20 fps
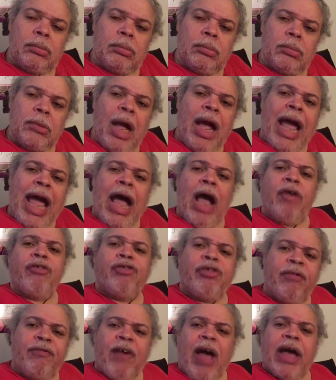A house
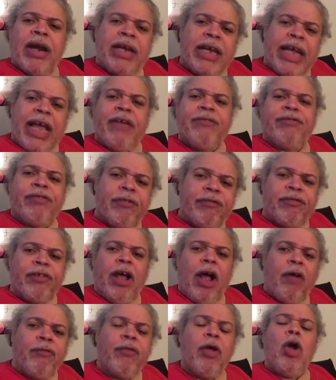divided against
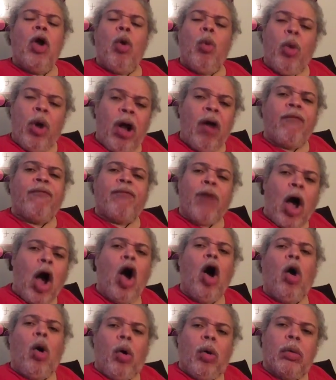itself will
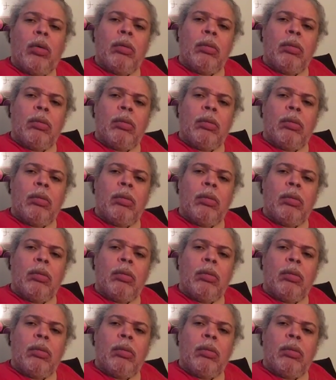fall.